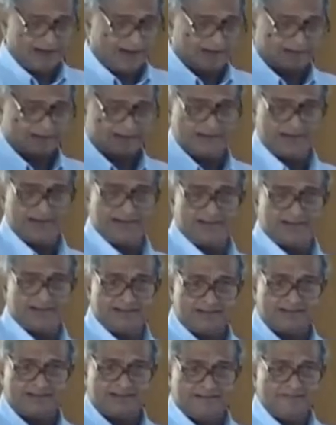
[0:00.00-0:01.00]
axis,
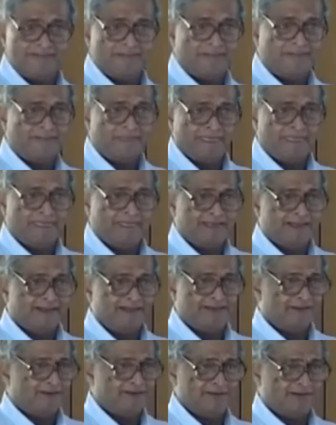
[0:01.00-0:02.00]

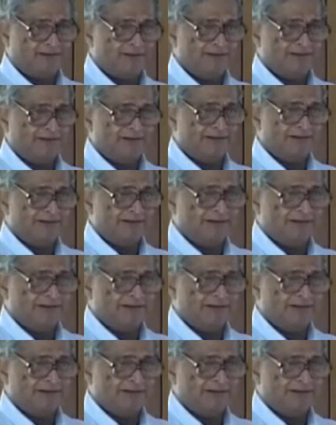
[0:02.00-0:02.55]
you follow